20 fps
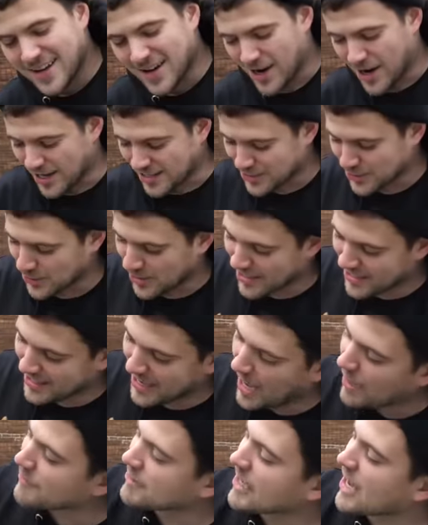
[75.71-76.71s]
All right, so I
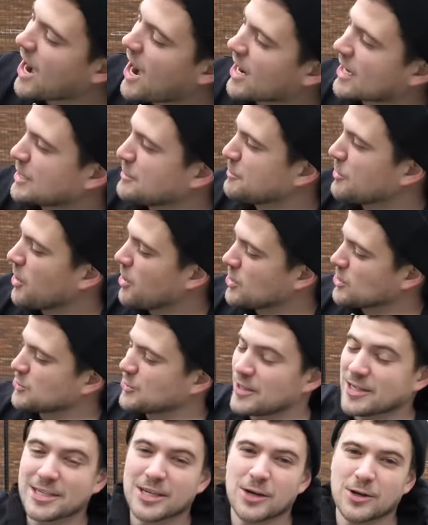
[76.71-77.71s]
didn't have any hockey balls.
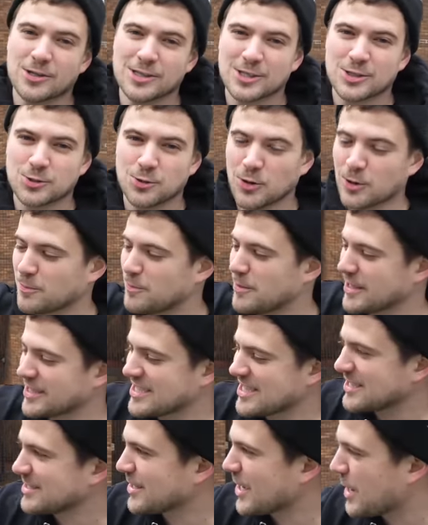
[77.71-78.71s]
We had to go to the store and pick
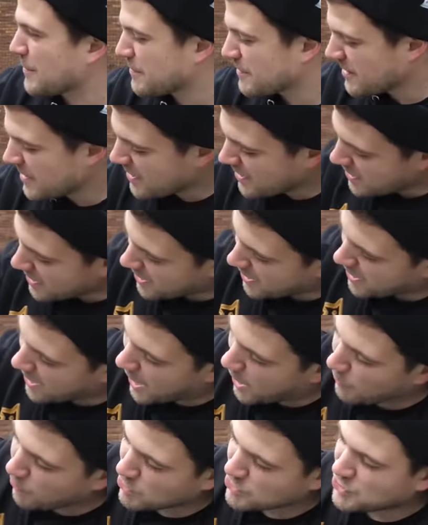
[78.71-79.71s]
these up.
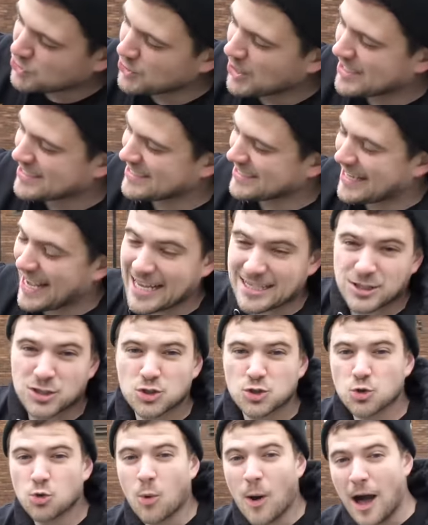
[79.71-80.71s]
I want you guys to guess,
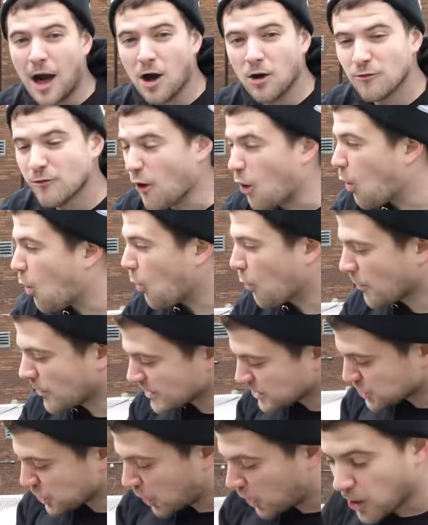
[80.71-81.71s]
12
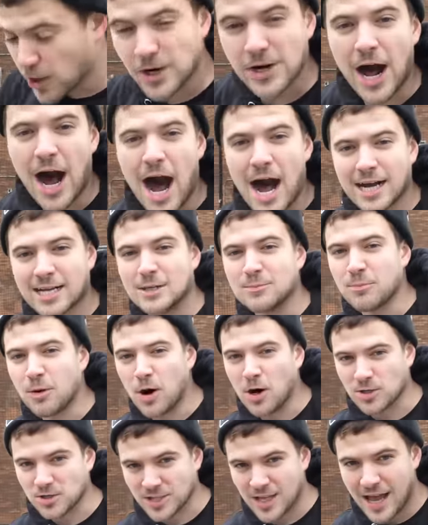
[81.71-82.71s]
orange hard hockey
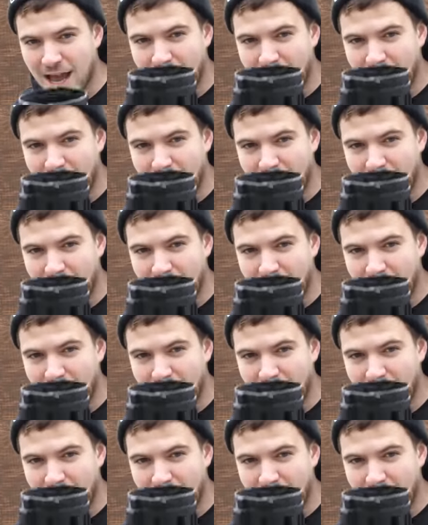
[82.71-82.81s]
balls.